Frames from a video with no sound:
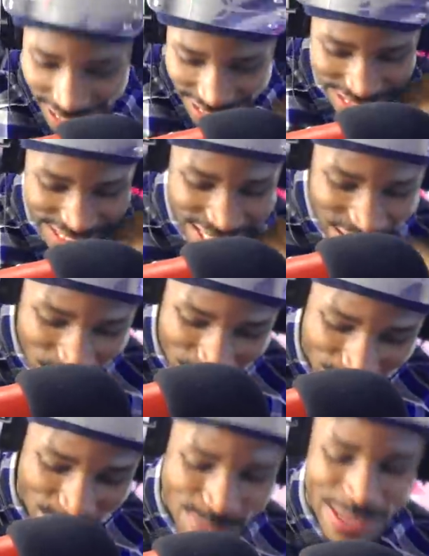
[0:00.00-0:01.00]
Let's
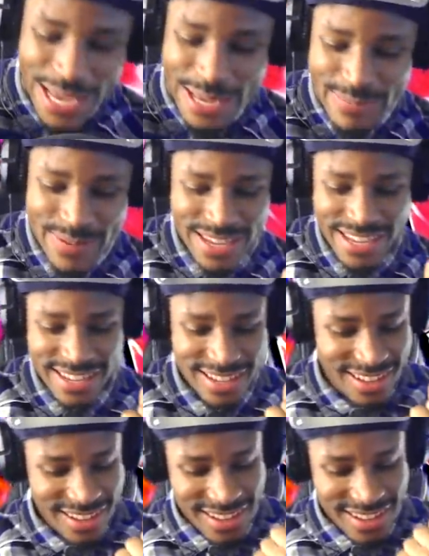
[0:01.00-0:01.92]
go, baby!